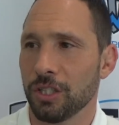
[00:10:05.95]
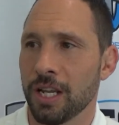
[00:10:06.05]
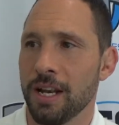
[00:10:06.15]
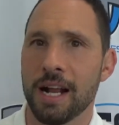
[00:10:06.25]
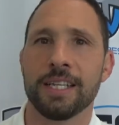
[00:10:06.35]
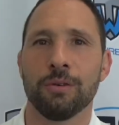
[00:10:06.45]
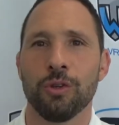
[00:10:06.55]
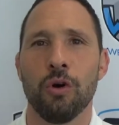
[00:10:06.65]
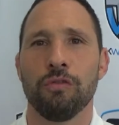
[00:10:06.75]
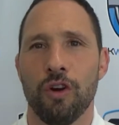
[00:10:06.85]
is connecting
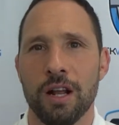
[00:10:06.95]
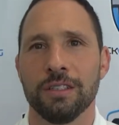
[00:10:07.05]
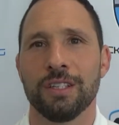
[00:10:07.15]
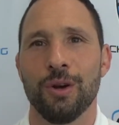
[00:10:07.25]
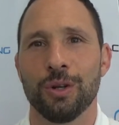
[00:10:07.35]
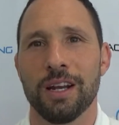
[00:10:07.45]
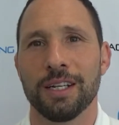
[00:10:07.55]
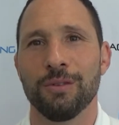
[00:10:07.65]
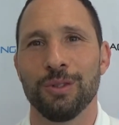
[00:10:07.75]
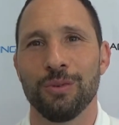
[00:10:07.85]
with old friends, you know,
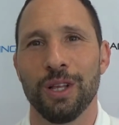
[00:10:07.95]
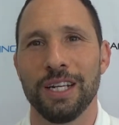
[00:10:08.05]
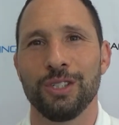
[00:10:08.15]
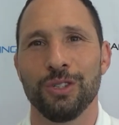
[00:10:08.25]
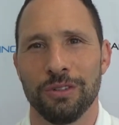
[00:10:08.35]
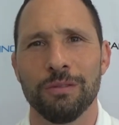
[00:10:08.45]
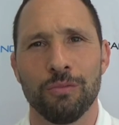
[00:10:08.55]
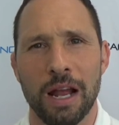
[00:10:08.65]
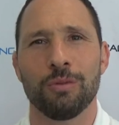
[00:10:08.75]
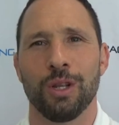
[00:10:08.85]
connecting with
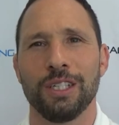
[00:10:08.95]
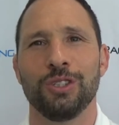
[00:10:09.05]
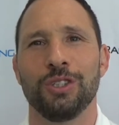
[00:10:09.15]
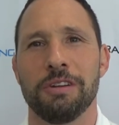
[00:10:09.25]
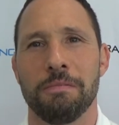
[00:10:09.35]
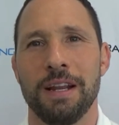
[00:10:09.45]
that relationship mm-hmm.